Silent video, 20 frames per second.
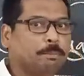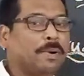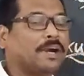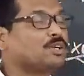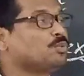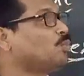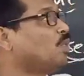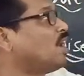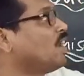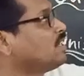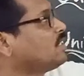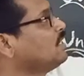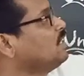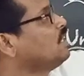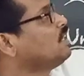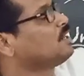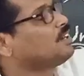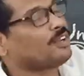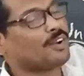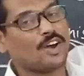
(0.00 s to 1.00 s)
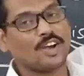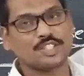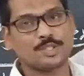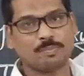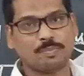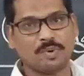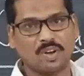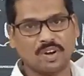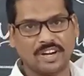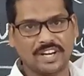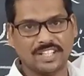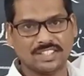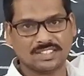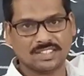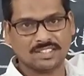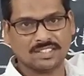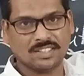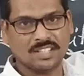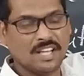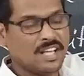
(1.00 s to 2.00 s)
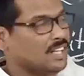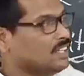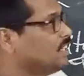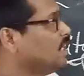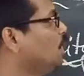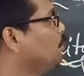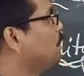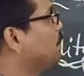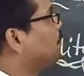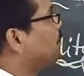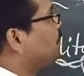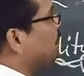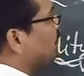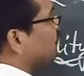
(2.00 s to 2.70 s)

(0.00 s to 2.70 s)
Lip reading: but what? Cross-pollination. They will be